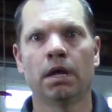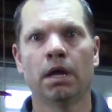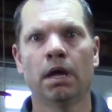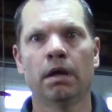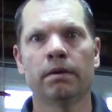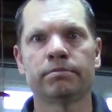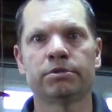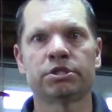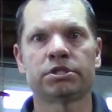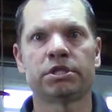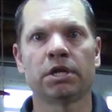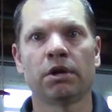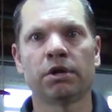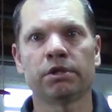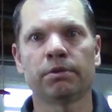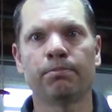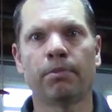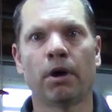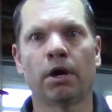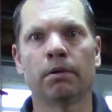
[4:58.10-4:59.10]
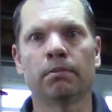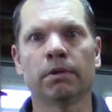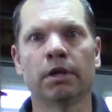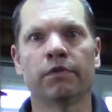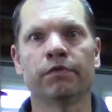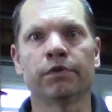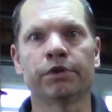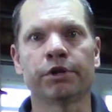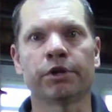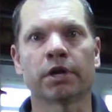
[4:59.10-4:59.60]
I'm just down at the bottom
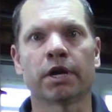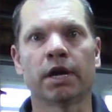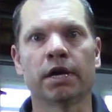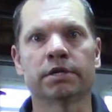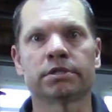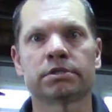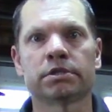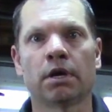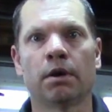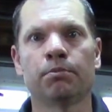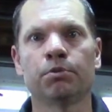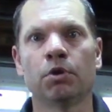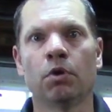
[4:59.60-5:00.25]
level here, guys. I'm